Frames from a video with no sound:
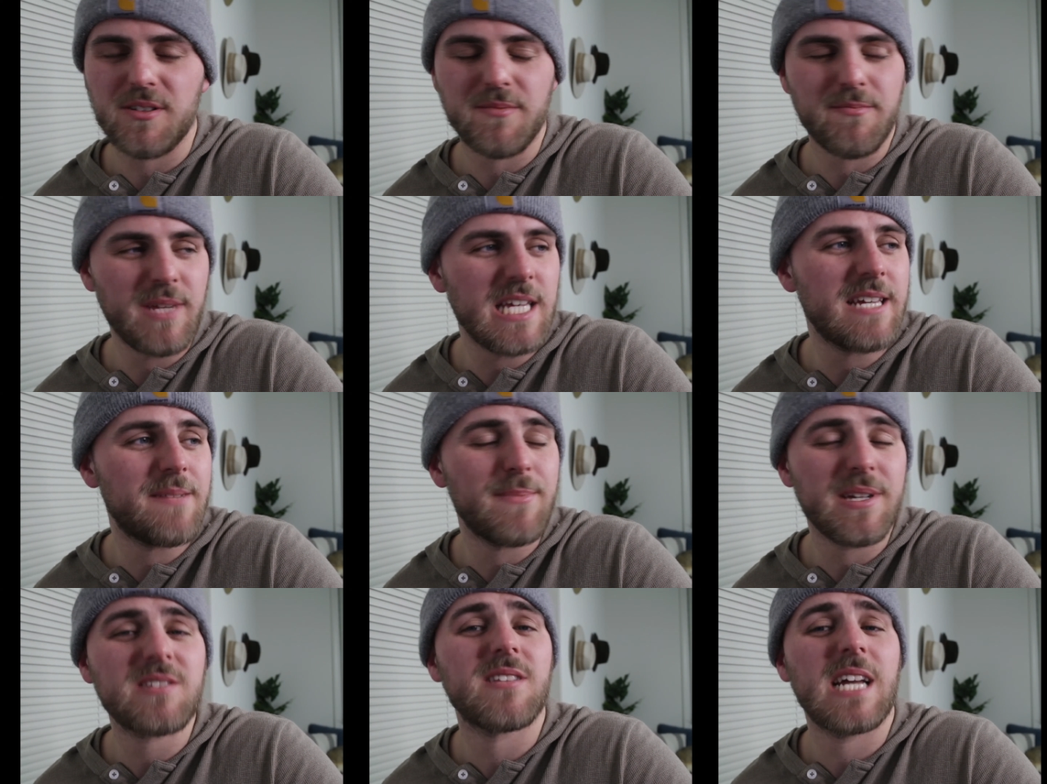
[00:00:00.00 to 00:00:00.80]
me and
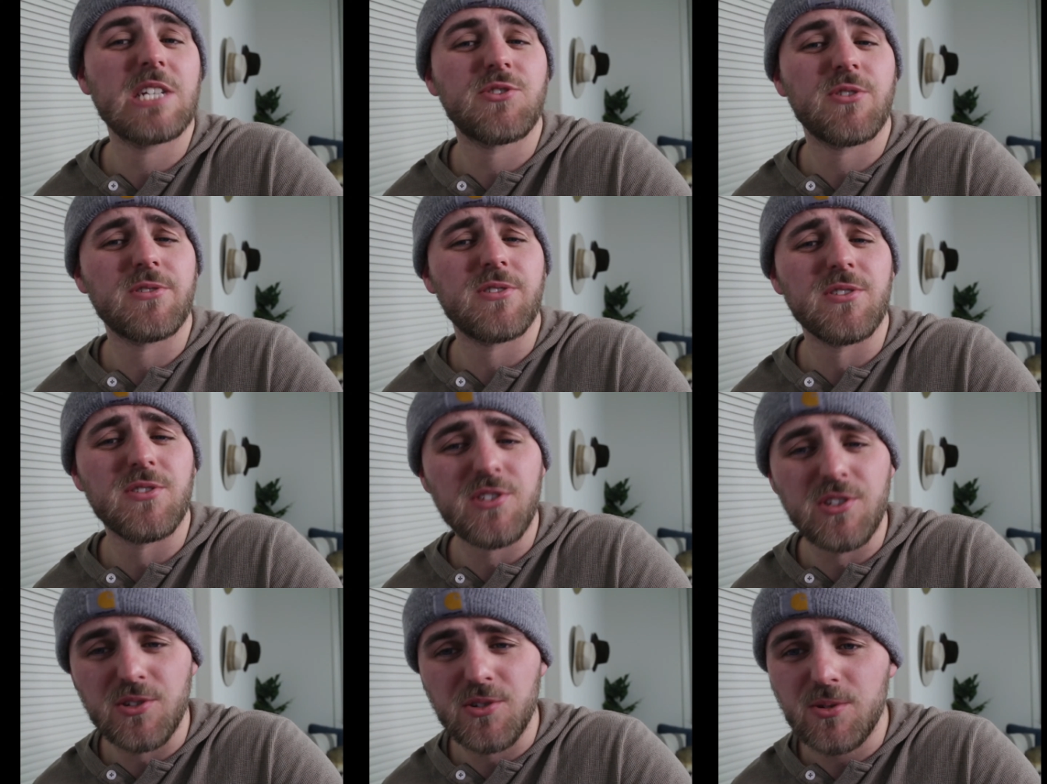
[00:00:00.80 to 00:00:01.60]
Miss Nitro to
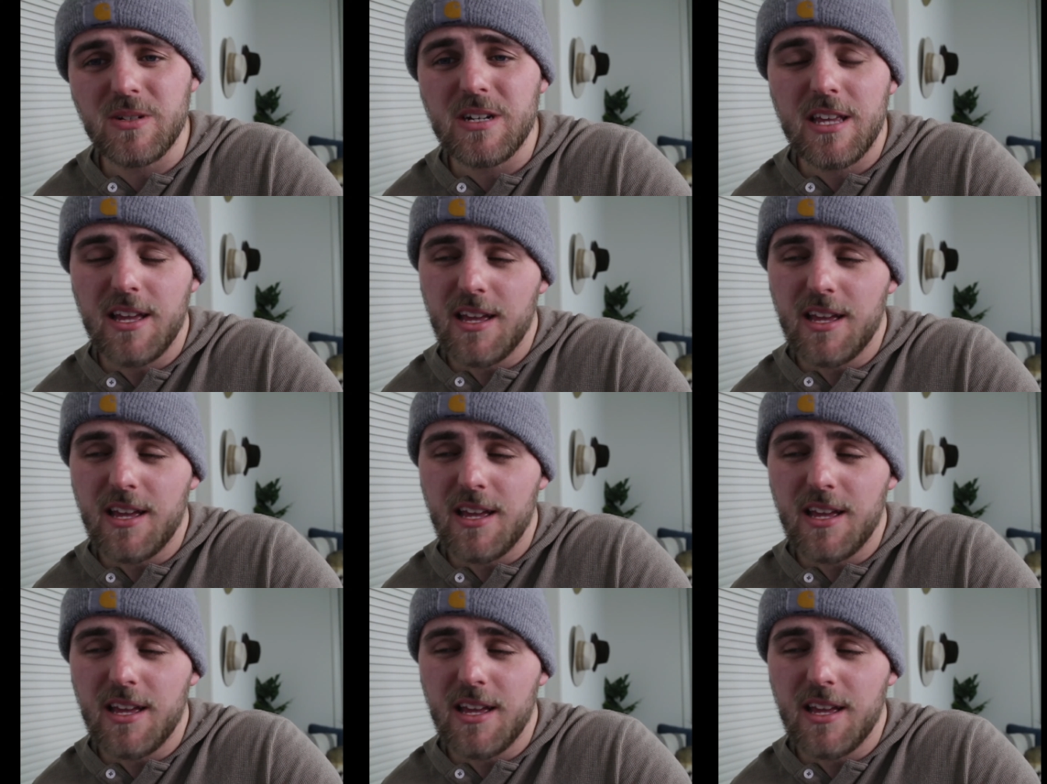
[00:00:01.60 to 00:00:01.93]
do,